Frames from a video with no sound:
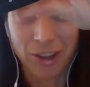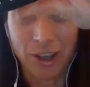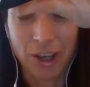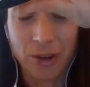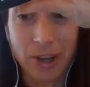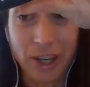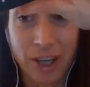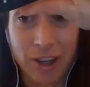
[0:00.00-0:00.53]

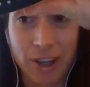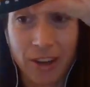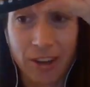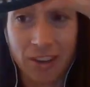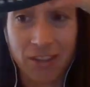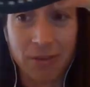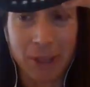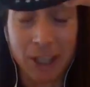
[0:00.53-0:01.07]
no
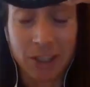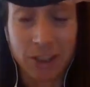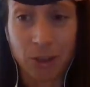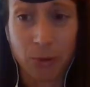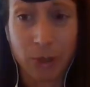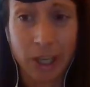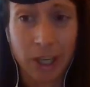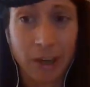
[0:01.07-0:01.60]
areas of major
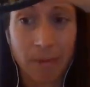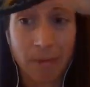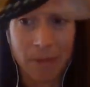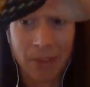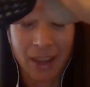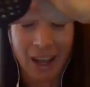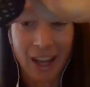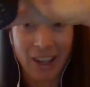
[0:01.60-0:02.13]
wear.
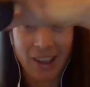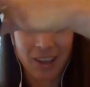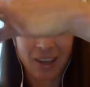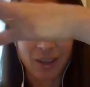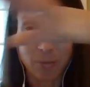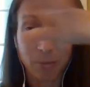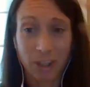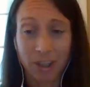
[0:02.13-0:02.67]
I think
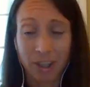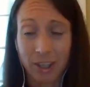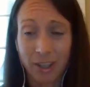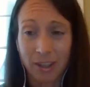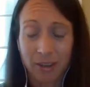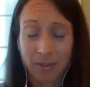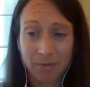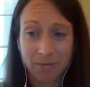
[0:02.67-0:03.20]
I'm going to
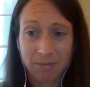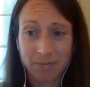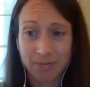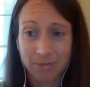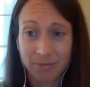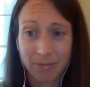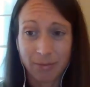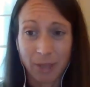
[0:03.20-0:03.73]
get
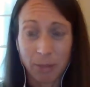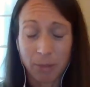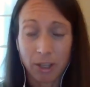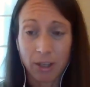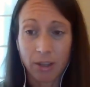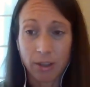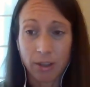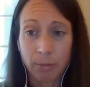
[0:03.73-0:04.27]
maybe
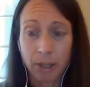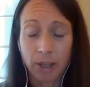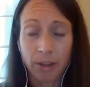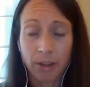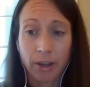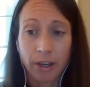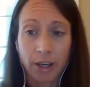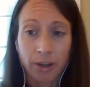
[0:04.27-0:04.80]
another
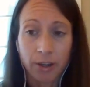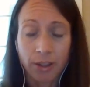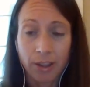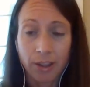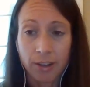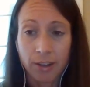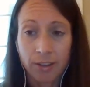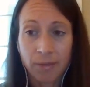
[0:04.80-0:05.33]
marathon out of
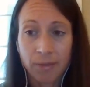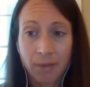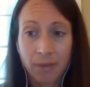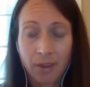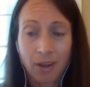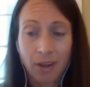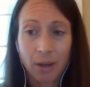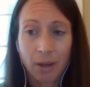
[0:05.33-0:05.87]
these.
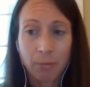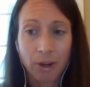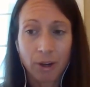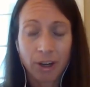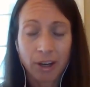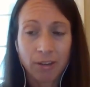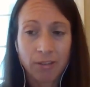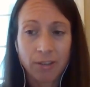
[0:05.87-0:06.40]
I'm
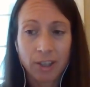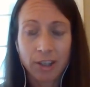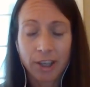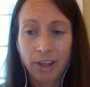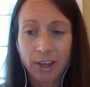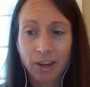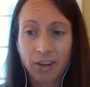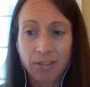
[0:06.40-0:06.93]
running Philly
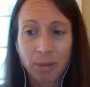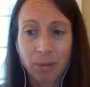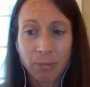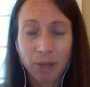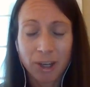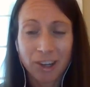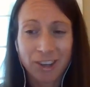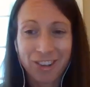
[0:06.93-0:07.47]
in
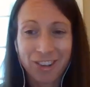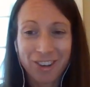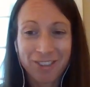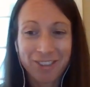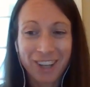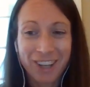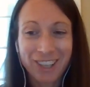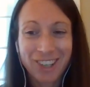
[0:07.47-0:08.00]
November, so I've
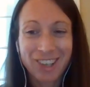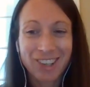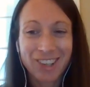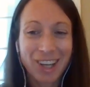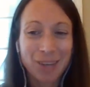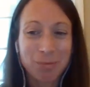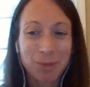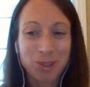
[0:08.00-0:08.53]
got to
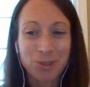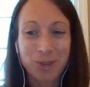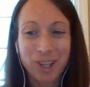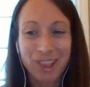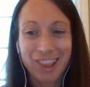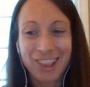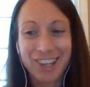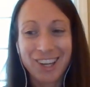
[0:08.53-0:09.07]
decide
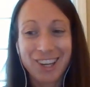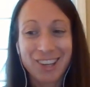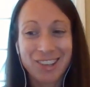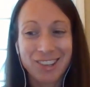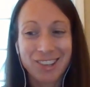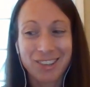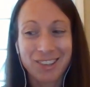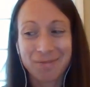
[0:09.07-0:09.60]
between
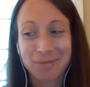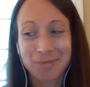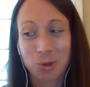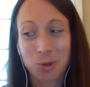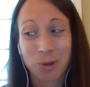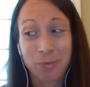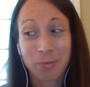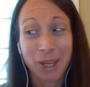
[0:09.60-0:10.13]
these
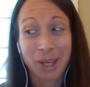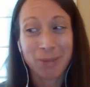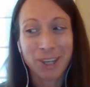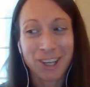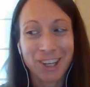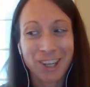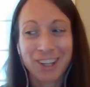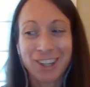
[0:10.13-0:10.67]
or
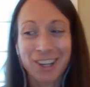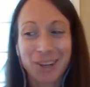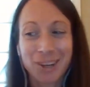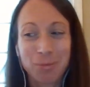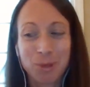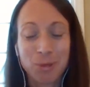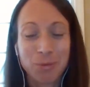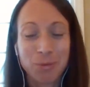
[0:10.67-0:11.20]
maybe Cloud
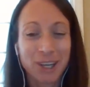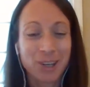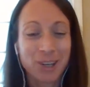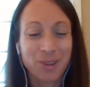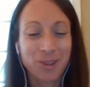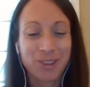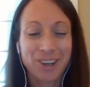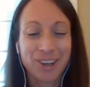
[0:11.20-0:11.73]
Boom Echo
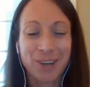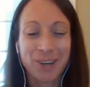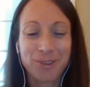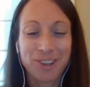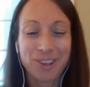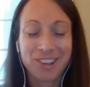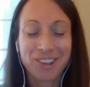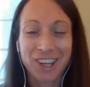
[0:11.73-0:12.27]
3.
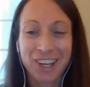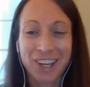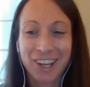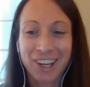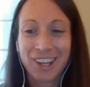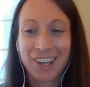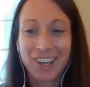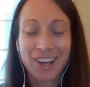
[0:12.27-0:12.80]
We'll see.
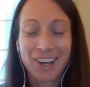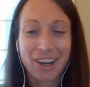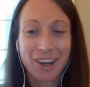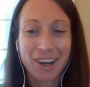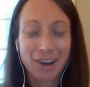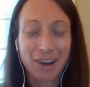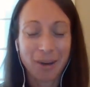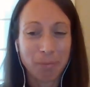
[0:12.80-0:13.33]

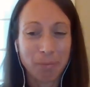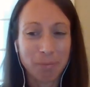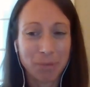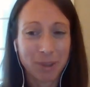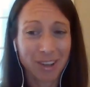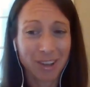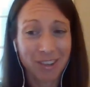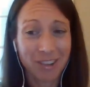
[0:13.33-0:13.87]
But
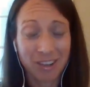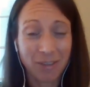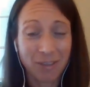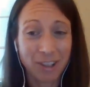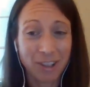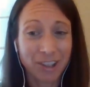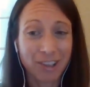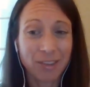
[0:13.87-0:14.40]
there's
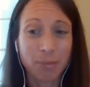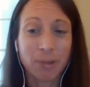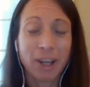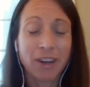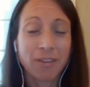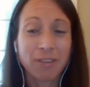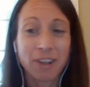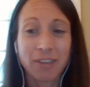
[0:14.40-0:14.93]
definitely some
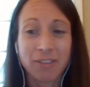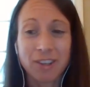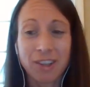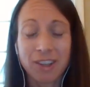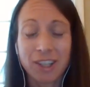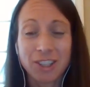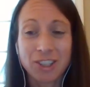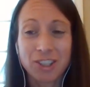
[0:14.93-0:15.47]
life left in
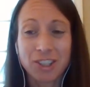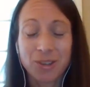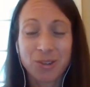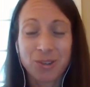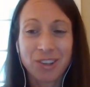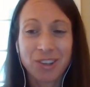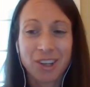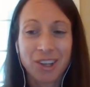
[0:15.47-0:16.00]
these
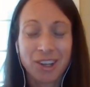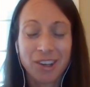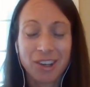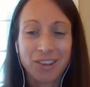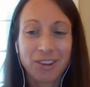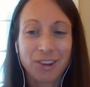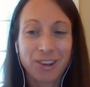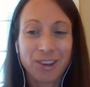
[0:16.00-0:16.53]
shoes, so I'll